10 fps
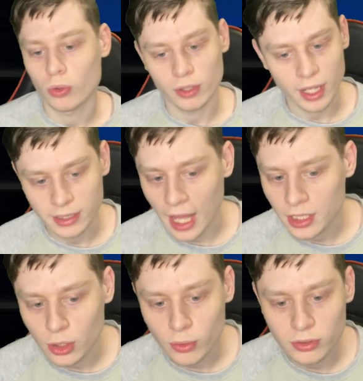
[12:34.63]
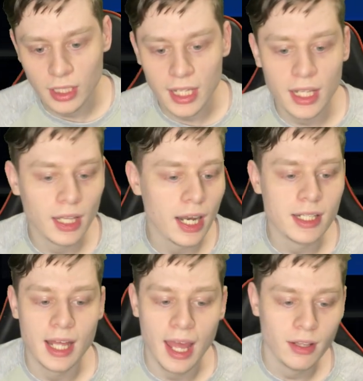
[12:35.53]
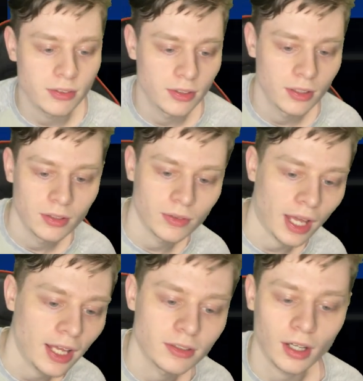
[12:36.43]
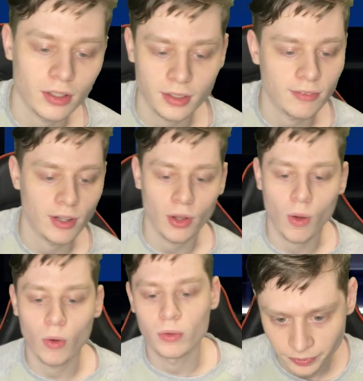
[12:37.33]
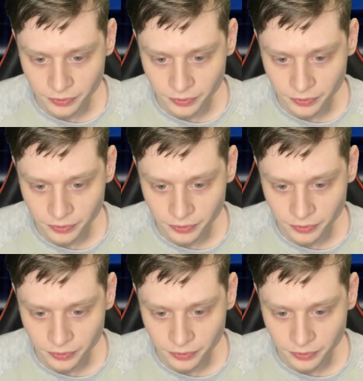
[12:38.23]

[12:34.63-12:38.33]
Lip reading: Let that do its thing. Let it test. Okay, it's not going to take very long.